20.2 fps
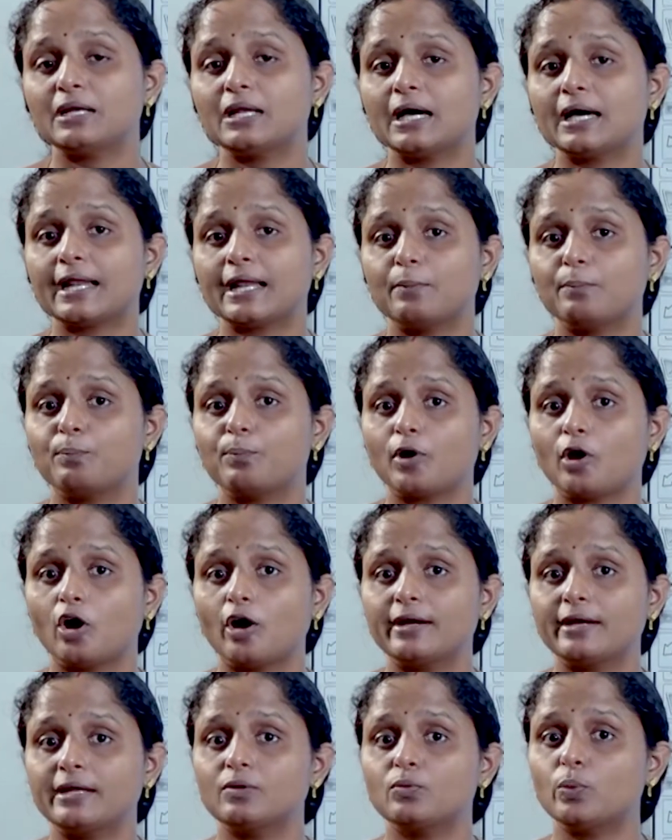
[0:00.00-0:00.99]
are
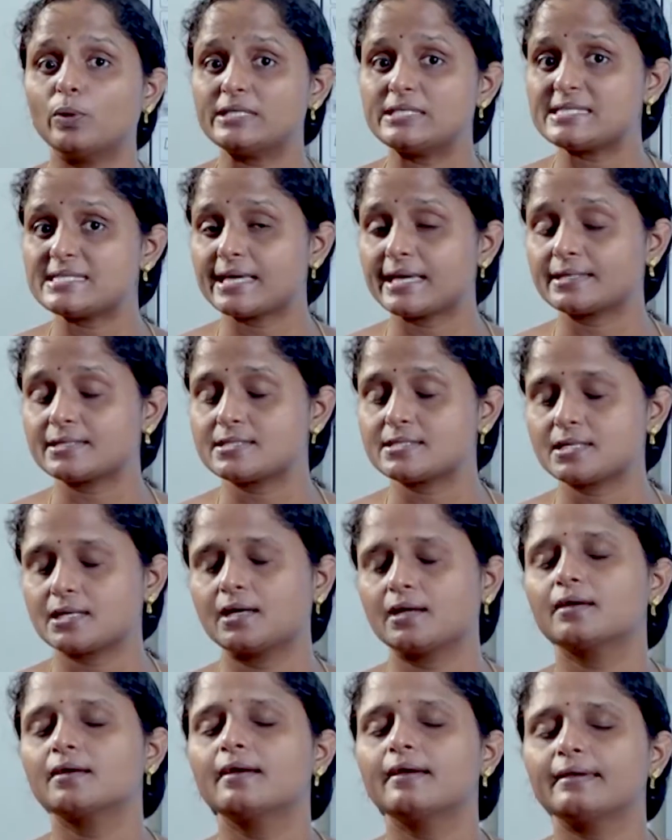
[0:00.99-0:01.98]
employed in which
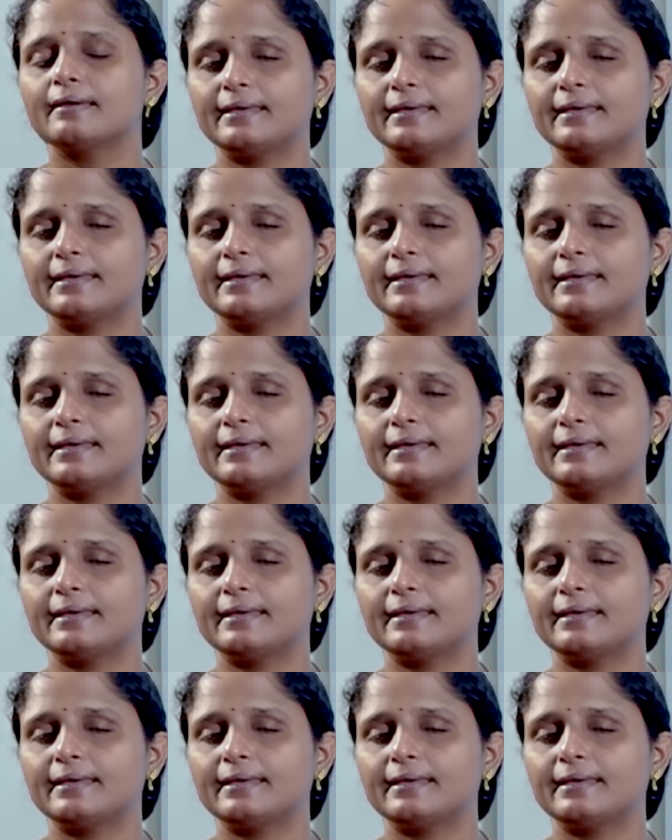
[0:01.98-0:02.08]
sector?